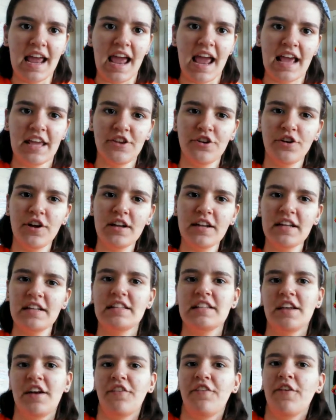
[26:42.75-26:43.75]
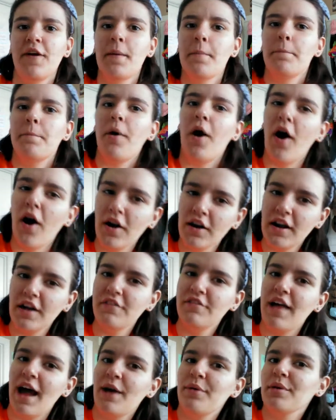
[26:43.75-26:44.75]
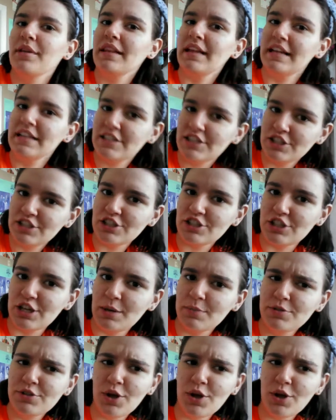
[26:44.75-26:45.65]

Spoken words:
you're in a different part of that relationship.